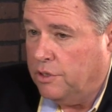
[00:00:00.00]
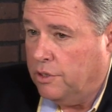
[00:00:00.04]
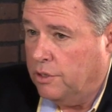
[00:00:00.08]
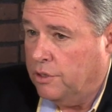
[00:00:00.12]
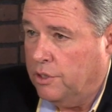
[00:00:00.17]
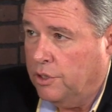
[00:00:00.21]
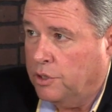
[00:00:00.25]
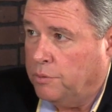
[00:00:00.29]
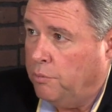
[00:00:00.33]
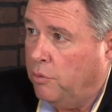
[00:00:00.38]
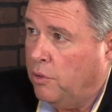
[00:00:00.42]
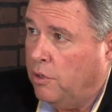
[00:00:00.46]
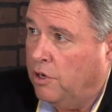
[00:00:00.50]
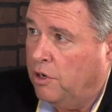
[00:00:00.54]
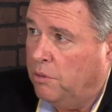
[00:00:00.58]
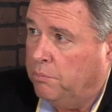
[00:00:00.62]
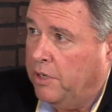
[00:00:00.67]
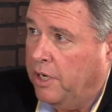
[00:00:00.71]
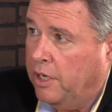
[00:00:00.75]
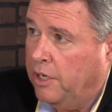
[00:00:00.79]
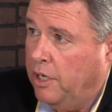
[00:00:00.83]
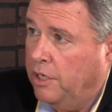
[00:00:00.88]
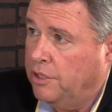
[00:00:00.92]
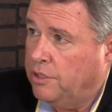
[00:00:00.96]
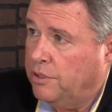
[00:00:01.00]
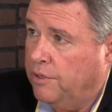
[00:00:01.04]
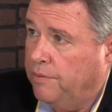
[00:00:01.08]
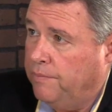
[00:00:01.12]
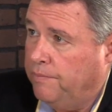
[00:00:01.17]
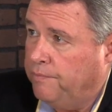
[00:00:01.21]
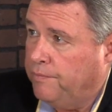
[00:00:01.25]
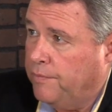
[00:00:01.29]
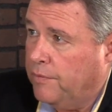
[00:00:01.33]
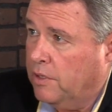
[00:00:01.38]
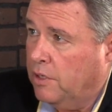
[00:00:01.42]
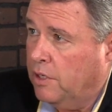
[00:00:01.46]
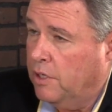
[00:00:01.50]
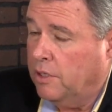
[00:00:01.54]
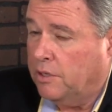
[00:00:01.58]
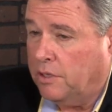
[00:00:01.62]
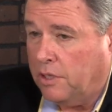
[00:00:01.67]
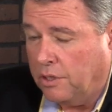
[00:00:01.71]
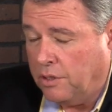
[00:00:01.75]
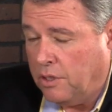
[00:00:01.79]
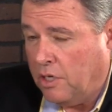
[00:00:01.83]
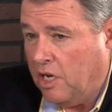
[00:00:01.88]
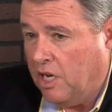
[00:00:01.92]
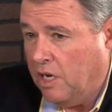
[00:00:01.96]
is just part of my nature. At the
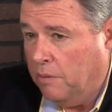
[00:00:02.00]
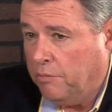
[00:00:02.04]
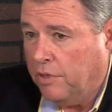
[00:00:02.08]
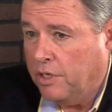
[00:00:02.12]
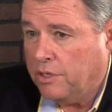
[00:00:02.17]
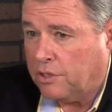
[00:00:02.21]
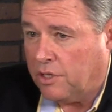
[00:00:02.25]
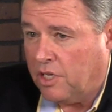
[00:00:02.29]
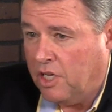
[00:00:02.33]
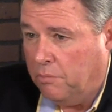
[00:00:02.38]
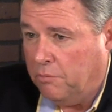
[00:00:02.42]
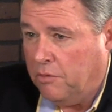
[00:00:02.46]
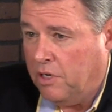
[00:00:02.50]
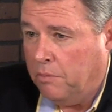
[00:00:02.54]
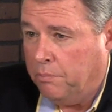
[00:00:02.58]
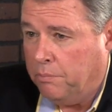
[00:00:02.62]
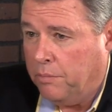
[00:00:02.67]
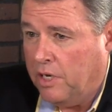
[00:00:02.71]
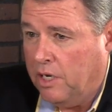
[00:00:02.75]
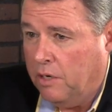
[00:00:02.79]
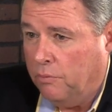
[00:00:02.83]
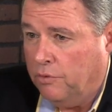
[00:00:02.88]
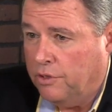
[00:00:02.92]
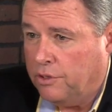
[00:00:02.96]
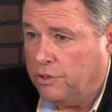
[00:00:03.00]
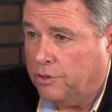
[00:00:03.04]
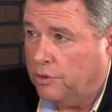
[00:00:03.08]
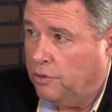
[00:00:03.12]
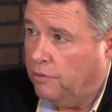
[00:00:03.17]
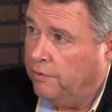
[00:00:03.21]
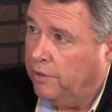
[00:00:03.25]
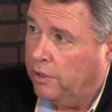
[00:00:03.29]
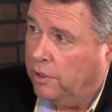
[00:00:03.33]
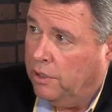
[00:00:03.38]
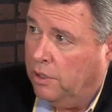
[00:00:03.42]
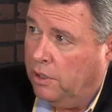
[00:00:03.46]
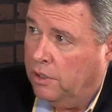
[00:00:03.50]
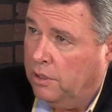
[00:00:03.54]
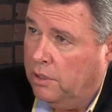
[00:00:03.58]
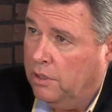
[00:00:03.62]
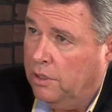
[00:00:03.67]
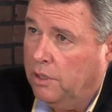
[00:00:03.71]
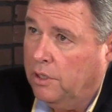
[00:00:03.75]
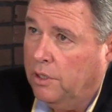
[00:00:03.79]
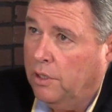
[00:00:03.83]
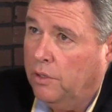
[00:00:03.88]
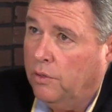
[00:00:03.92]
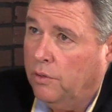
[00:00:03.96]
time this come up, I was serving on
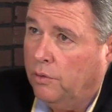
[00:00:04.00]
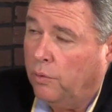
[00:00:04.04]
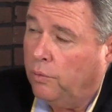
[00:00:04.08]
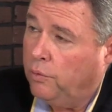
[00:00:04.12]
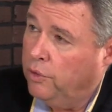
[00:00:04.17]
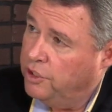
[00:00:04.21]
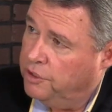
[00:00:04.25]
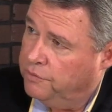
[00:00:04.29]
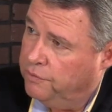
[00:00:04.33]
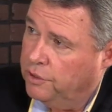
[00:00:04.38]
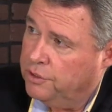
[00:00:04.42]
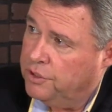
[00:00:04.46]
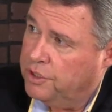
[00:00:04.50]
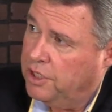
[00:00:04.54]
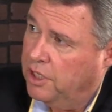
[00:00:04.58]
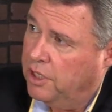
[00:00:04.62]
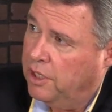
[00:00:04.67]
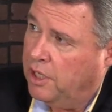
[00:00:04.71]
Orangeville City